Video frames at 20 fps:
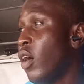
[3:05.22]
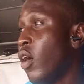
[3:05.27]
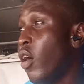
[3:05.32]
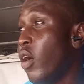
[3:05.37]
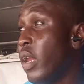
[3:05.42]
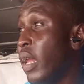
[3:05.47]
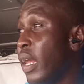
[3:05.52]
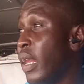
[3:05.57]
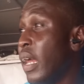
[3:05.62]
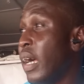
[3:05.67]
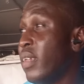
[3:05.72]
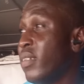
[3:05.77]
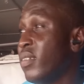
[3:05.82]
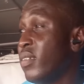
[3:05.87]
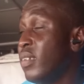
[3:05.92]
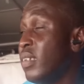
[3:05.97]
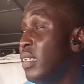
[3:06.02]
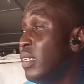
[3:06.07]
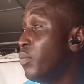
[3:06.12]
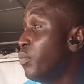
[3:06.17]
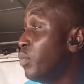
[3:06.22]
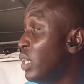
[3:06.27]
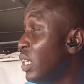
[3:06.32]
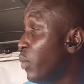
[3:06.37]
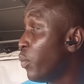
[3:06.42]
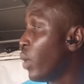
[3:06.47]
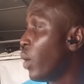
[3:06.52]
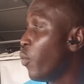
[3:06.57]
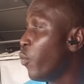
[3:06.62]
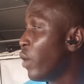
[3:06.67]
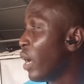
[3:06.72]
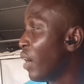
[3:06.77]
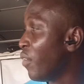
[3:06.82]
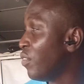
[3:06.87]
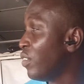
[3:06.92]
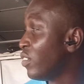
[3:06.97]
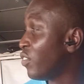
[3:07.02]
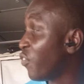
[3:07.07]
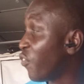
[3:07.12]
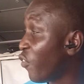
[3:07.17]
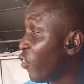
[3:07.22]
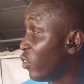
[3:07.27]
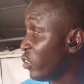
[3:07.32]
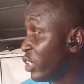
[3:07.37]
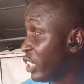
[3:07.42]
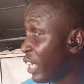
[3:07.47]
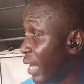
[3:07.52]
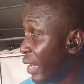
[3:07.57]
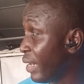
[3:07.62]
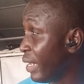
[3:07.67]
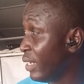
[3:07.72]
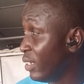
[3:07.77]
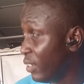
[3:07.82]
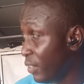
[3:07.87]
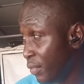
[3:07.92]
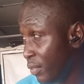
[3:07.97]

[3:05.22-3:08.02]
on? Under that, the minimum we have is 4 channels.